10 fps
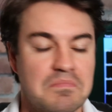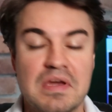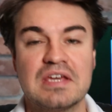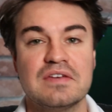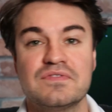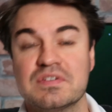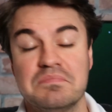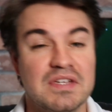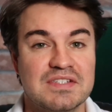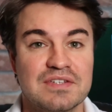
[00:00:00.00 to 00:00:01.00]
may give
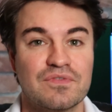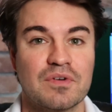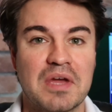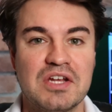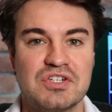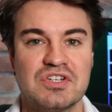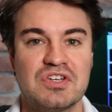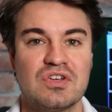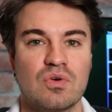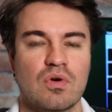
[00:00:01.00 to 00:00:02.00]
some
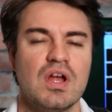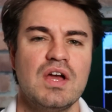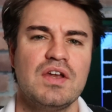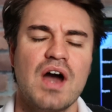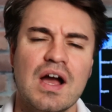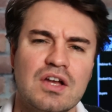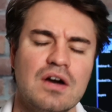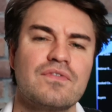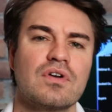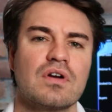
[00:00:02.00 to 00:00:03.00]
misinformation or not
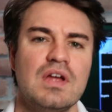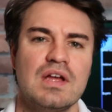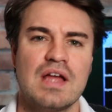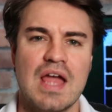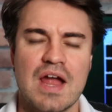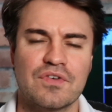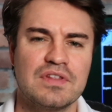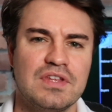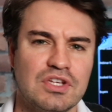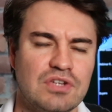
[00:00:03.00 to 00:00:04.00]
cover
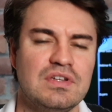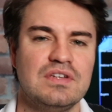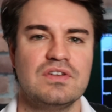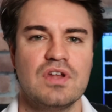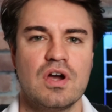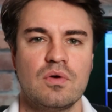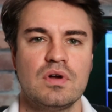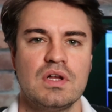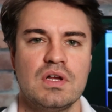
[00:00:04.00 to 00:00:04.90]
everything you need to know.